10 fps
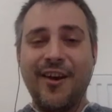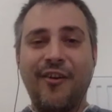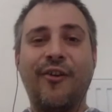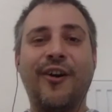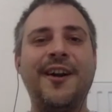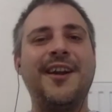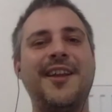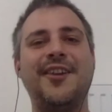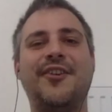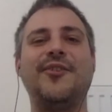or
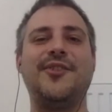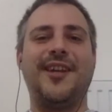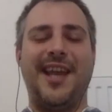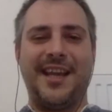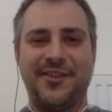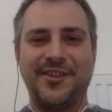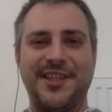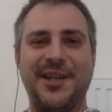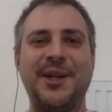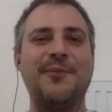you go to an
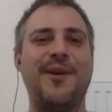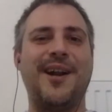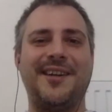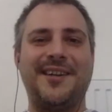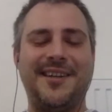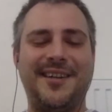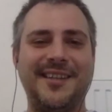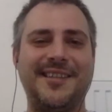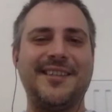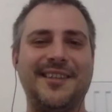agency where
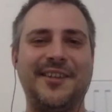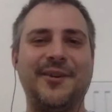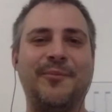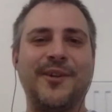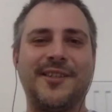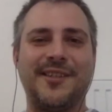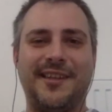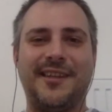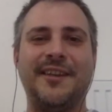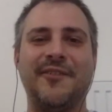this is literally what's
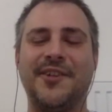given